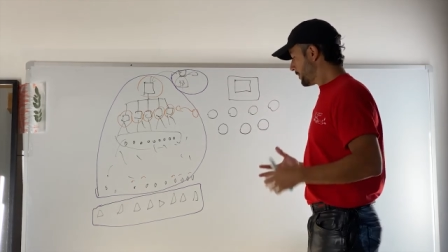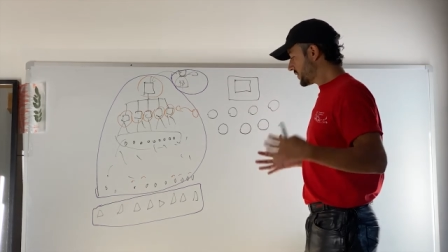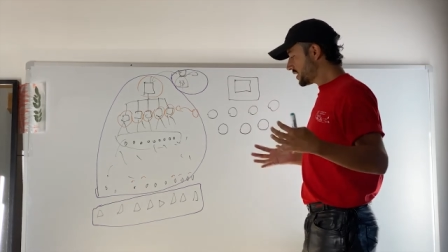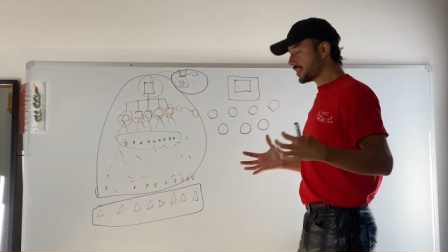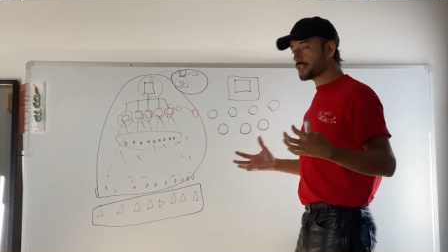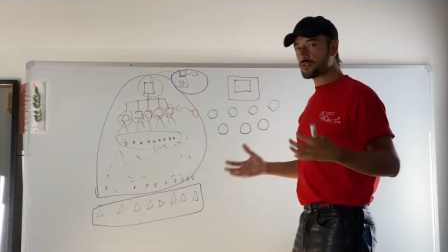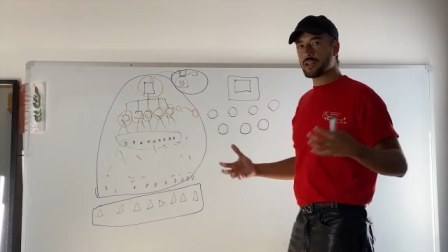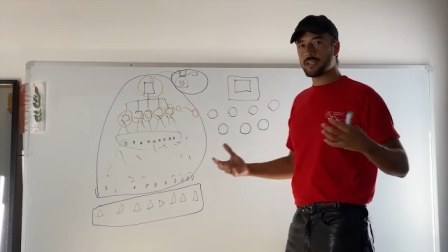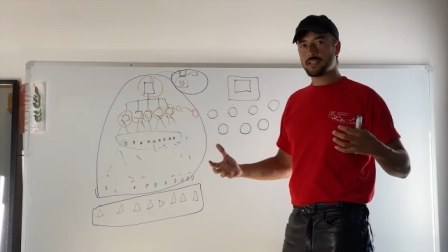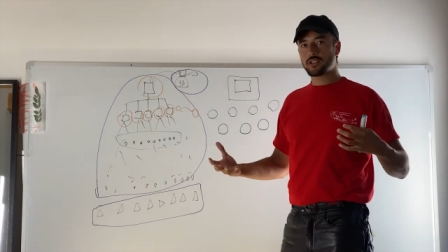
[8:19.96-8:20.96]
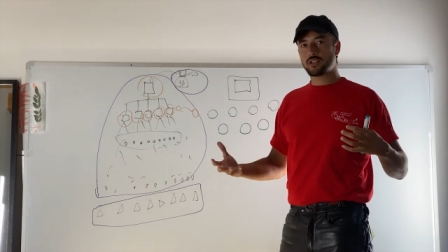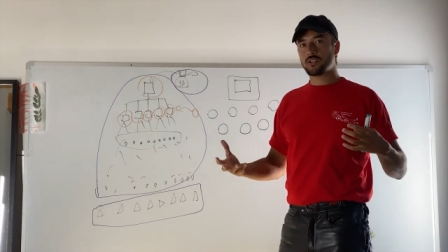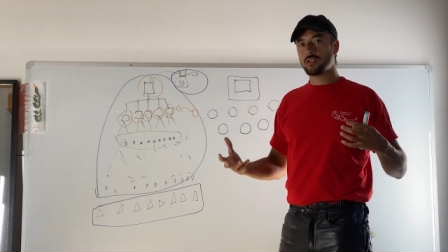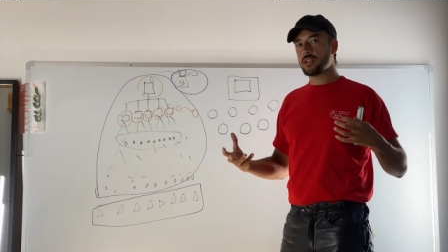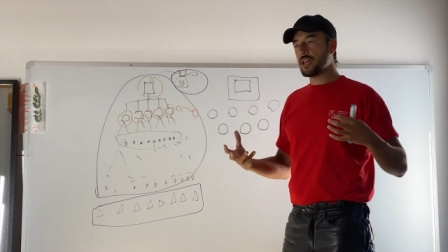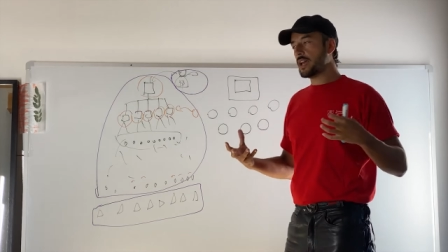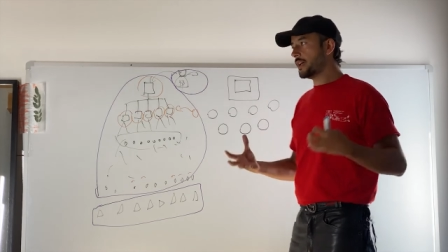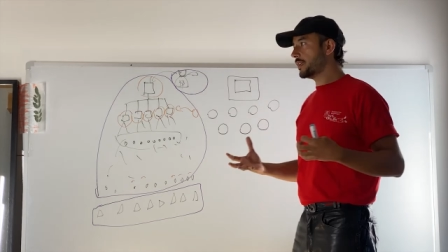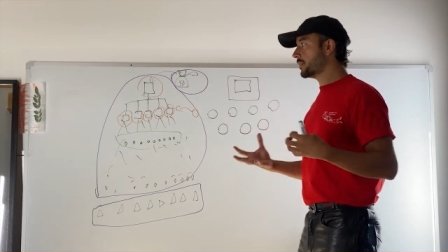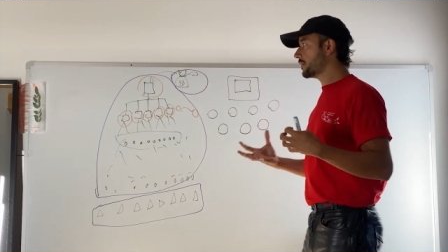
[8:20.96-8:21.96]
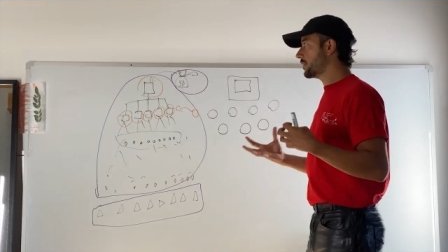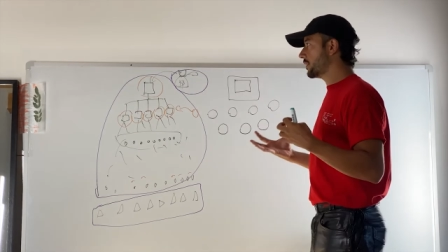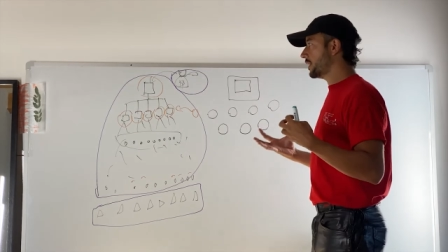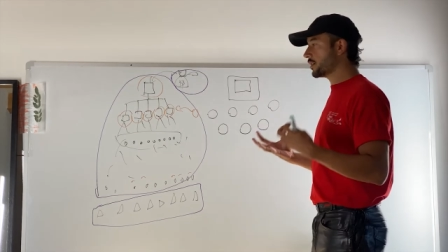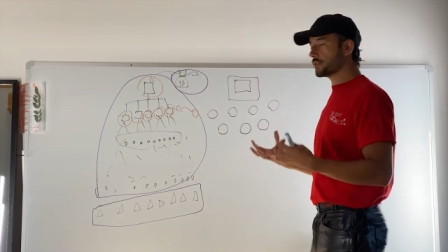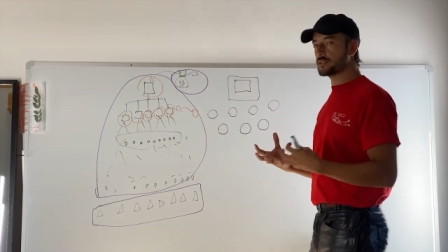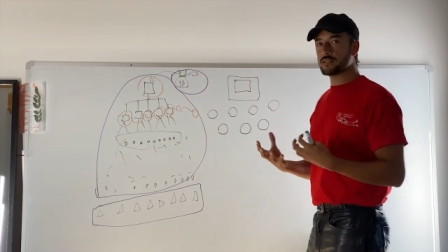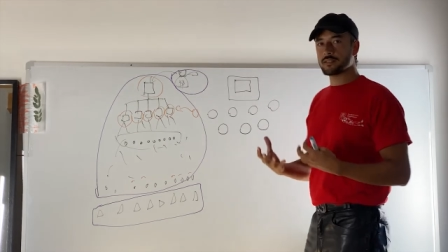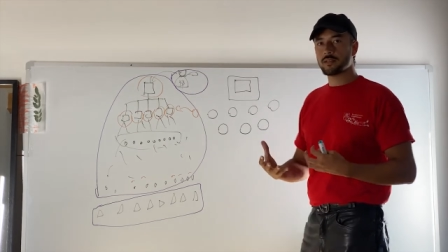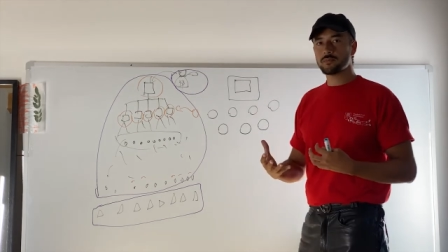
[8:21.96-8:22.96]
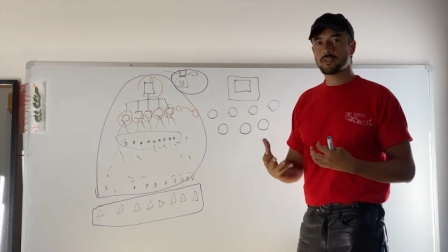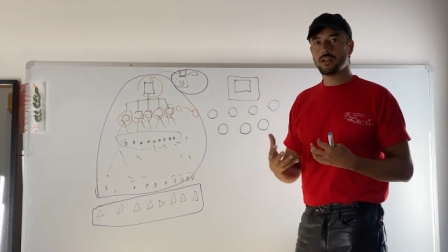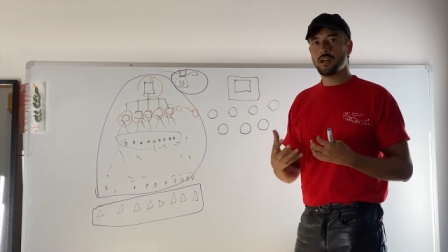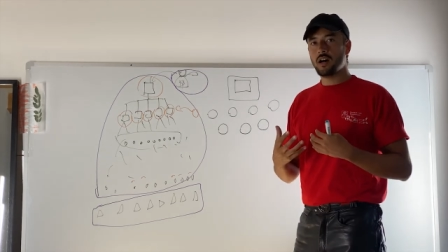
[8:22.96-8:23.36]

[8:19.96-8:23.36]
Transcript: decentralization and ecosystems